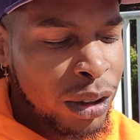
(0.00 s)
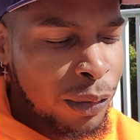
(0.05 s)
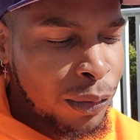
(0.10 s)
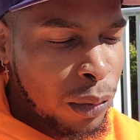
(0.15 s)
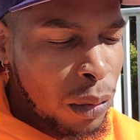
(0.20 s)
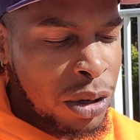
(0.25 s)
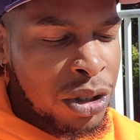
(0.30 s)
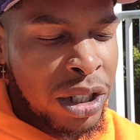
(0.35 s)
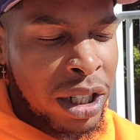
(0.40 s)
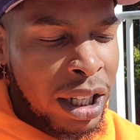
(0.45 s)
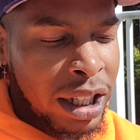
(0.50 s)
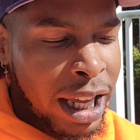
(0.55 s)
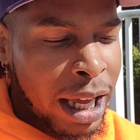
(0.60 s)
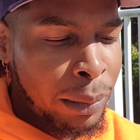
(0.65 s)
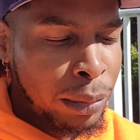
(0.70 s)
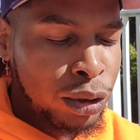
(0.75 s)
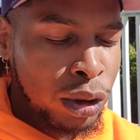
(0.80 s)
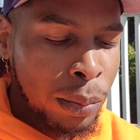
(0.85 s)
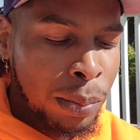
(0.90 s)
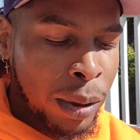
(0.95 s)
Unfortunately, the
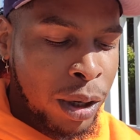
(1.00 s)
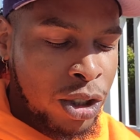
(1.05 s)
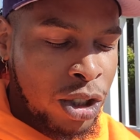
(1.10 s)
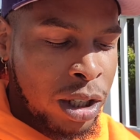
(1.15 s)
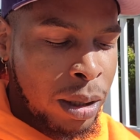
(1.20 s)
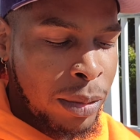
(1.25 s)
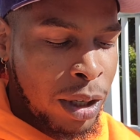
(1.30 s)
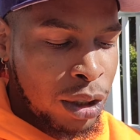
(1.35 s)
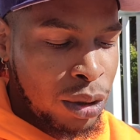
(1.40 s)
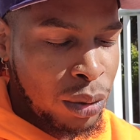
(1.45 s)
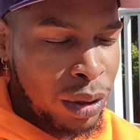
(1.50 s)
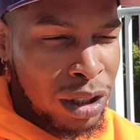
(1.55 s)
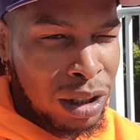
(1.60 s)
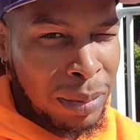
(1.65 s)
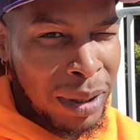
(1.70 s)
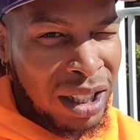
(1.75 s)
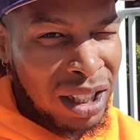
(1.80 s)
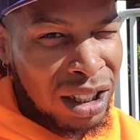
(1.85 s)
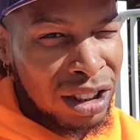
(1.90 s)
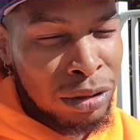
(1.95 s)
labels are pushing them to do this
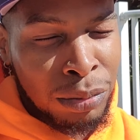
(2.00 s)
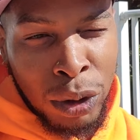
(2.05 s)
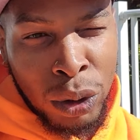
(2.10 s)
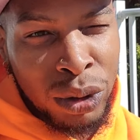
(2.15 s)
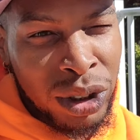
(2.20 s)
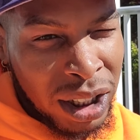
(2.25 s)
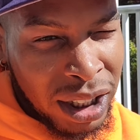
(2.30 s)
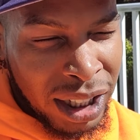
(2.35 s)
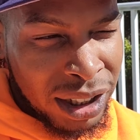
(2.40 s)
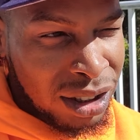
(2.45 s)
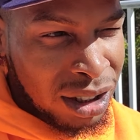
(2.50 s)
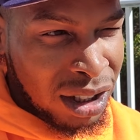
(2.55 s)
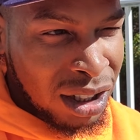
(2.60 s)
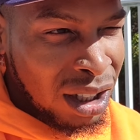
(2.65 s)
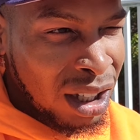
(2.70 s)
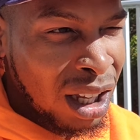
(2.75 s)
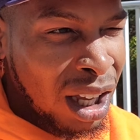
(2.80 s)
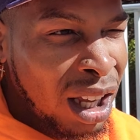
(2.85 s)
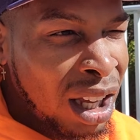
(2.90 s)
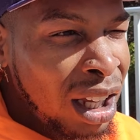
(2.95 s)
because music isn't
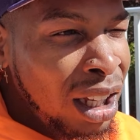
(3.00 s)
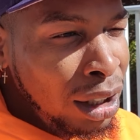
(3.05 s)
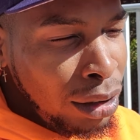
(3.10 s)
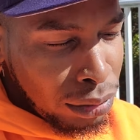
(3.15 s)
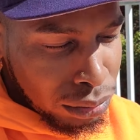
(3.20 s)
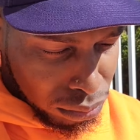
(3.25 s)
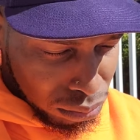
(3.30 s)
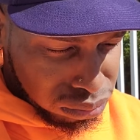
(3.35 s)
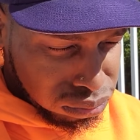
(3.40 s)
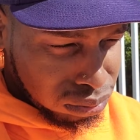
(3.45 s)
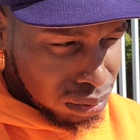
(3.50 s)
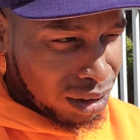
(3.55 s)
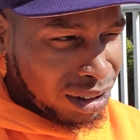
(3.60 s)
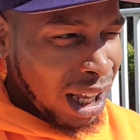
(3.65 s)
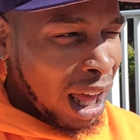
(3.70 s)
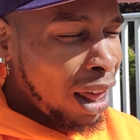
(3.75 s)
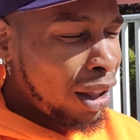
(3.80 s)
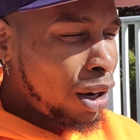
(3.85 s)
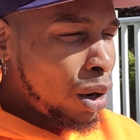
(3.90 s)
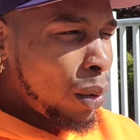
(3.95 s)

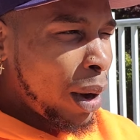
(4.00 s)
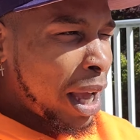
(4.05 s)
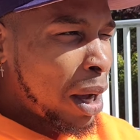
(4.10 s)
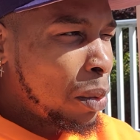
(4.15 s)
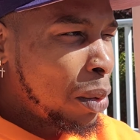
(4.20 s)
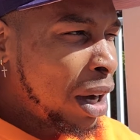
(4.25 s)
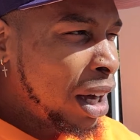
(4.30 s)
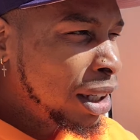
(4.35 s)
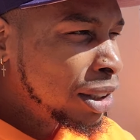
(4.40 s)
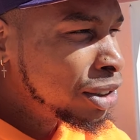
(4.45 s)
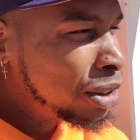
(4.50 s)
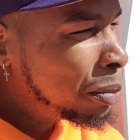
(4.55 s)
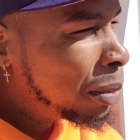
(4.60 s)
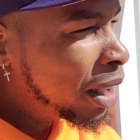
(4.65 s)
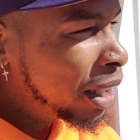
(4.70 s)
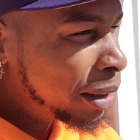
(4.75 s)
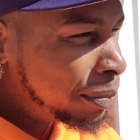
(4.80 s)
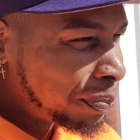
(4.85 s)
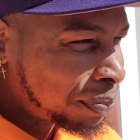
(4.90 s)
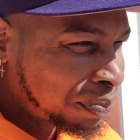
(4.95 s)
selling the way it was.
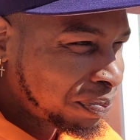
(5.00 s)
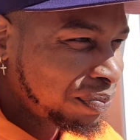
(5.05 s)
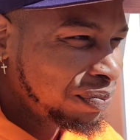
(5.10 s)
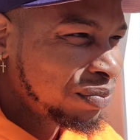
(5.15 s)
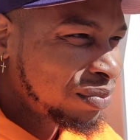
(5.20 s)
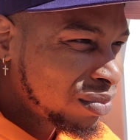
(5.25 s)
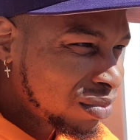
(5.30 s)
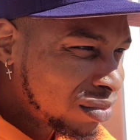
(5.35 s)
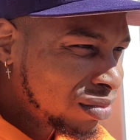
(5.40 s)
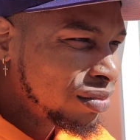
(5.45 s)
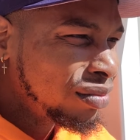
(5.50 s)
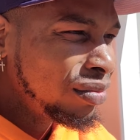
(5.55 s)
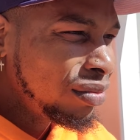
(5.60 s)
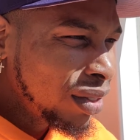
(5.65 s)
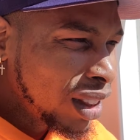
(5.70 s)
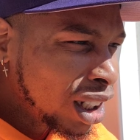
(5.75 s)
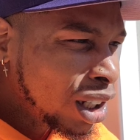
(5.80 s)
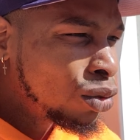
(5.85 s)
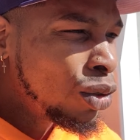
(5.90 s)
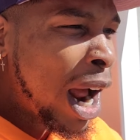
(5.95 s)
But
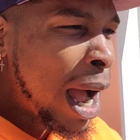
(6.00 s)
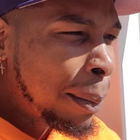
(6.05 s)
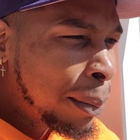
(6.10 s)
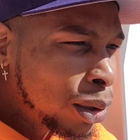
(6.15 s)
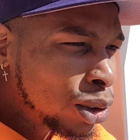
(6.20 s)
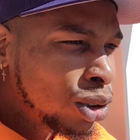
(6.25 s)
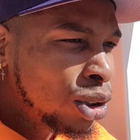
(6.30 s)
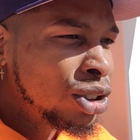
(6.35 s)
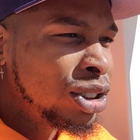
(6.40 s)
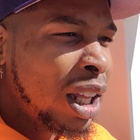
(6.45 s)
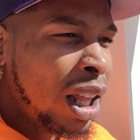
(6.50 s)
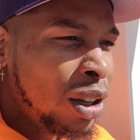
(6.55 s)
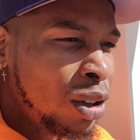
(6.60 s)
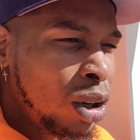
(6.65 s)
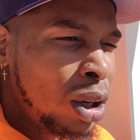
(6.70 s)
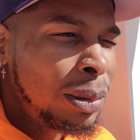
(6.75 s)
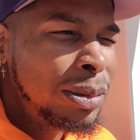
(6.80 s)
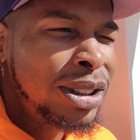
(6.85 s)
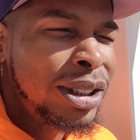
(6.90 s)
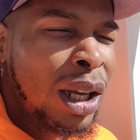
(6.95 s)
rappers are telling
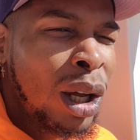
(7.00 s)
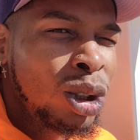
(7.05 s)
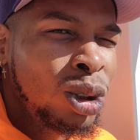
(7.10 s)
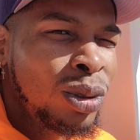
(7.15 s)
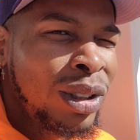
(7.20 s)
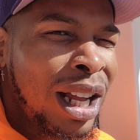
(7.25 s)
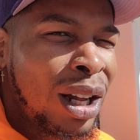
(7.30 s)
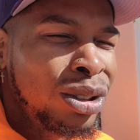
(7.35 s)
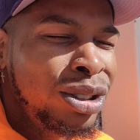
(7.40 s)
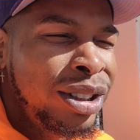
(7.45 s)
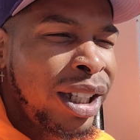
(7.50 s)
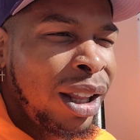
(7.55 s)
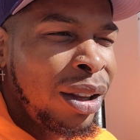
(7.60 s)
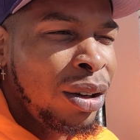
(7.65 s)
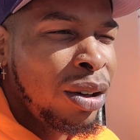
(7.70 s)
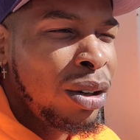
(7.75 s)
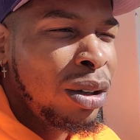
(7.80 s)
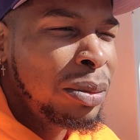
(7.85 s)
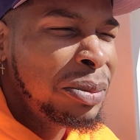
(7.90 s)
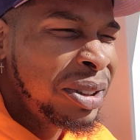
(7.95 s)
on themselves without
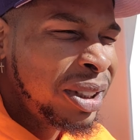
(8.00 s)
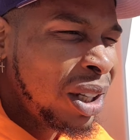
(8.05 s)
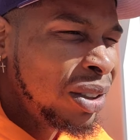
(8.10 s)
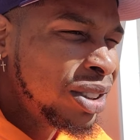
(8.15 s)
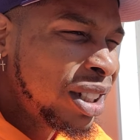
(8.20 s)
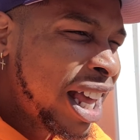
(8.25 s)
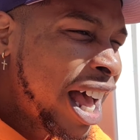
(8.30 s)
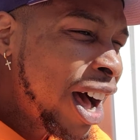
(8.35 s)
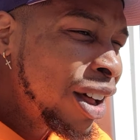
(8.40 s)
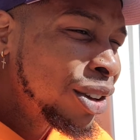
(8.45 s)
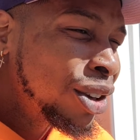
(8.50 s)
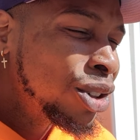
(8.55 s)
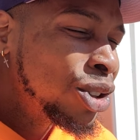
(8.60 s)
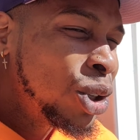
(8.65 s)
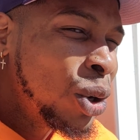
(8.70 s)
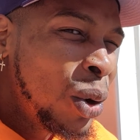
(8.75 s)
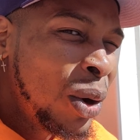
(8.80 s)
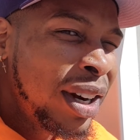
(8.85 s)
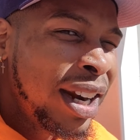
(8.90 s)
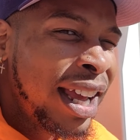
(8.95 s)
telling on themselves. And how they're
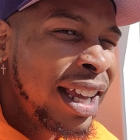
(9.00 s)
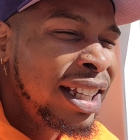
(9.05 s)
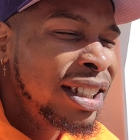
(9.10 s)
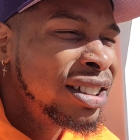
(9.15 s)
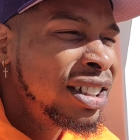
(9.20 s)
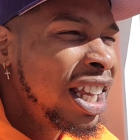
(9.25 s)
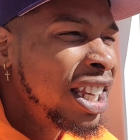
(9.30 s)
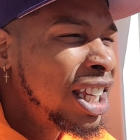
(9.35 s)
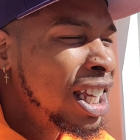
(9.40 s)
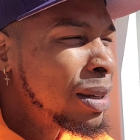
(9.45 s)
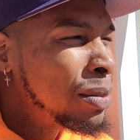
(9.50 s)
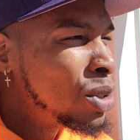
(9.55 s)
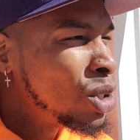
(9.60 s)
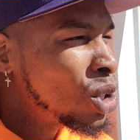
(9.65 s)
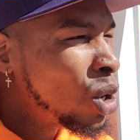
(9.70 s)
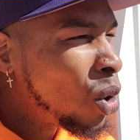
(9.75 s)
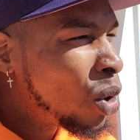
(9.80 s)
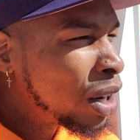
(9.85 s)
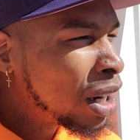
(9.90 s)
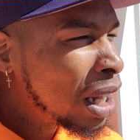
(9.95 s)
doing that is they keep
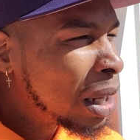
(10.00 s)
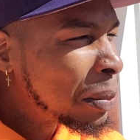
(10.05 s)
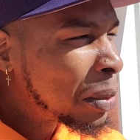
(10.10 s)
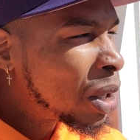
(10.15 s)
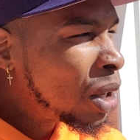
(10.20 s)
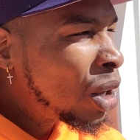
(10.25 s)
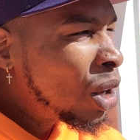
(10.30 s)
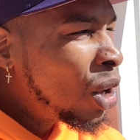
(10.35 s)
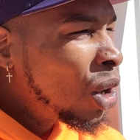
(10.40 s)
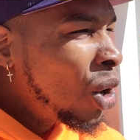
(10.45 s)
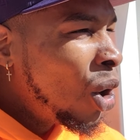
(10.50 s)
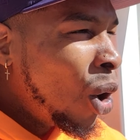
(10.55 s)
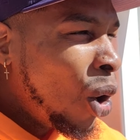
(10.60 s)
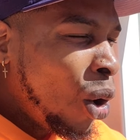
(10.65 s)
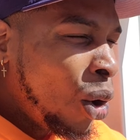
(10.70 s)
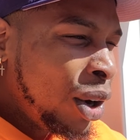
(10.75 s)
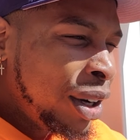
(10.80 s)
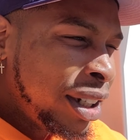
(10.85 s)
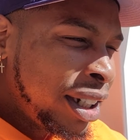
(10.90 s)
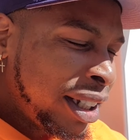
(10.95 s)
showing up
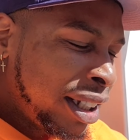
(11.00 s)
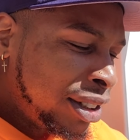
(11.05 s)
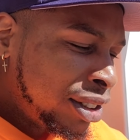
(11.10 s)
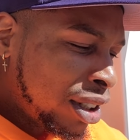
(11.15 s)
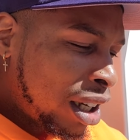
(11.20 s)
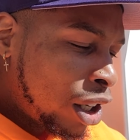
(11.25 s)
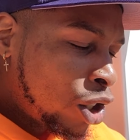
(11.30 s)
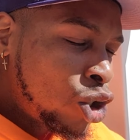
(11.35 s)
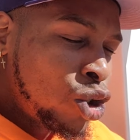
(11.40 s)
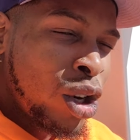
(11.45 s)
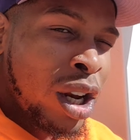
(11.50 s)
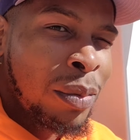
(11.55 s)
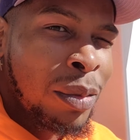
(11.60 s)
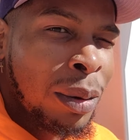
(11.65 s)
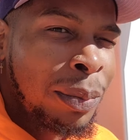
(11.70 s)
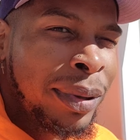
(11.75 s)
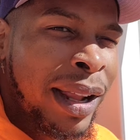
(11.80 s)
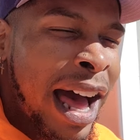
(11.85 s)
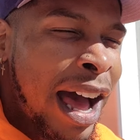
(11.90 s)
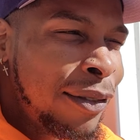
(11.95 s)
on these
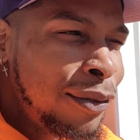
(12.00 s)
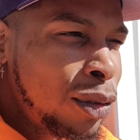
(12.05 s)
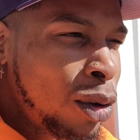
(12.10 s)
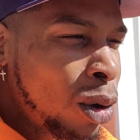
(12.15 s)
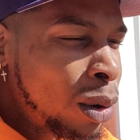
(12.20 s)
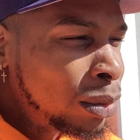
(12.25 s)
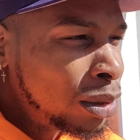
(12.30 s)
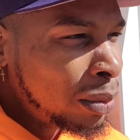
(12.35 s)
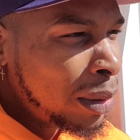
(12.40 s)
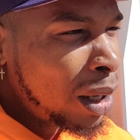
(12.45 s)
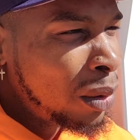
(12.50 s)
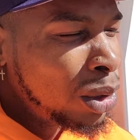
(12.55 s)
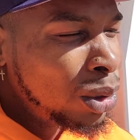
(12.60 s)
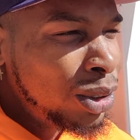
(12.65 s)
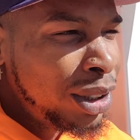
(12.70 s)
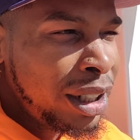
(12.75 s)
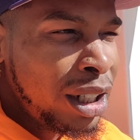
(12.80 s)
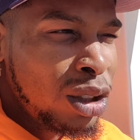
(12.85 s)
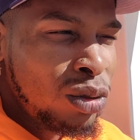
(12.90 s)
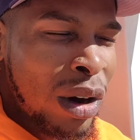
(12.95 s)
streamer platforms, man. When you
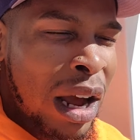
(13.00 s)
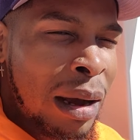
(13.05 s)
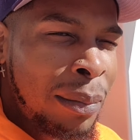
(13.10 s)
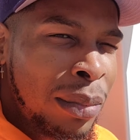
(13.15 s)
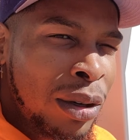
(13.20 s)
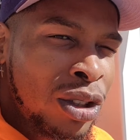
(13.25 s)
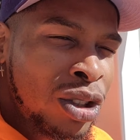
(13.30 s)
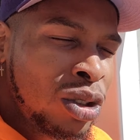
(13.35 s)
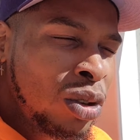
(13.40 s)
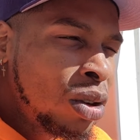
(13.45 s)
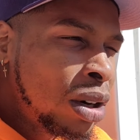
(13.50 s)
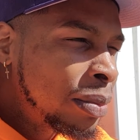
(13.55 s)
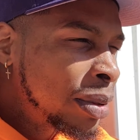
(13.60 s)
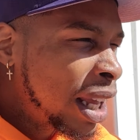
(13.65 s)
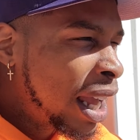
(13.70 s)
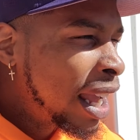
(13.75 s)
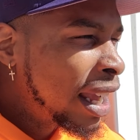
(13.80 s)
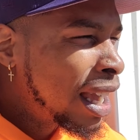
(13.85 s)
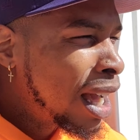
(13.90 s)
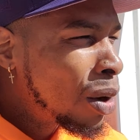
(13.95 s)
see these rappers showing up to
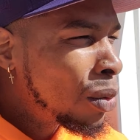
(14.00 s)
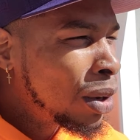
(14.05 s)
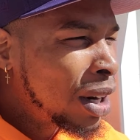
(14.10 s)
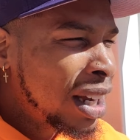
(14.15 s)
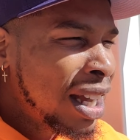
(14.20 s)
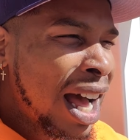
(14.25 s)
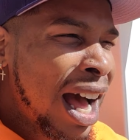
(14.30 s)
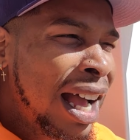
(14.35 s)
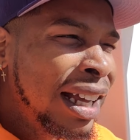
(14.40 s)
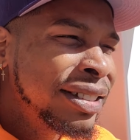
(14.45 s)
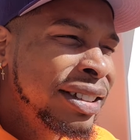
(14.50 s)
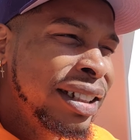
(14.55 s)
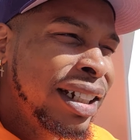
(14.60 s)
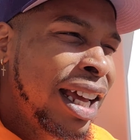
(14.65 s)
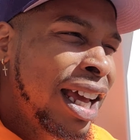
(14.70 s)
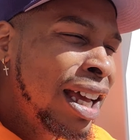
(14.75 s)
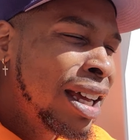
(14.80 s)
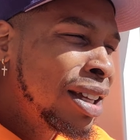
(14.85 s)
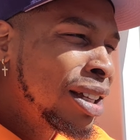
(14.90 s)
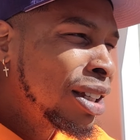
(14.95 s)
hang out with a Kai
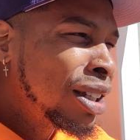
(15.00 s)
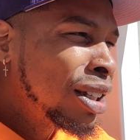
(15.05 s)
Cenat,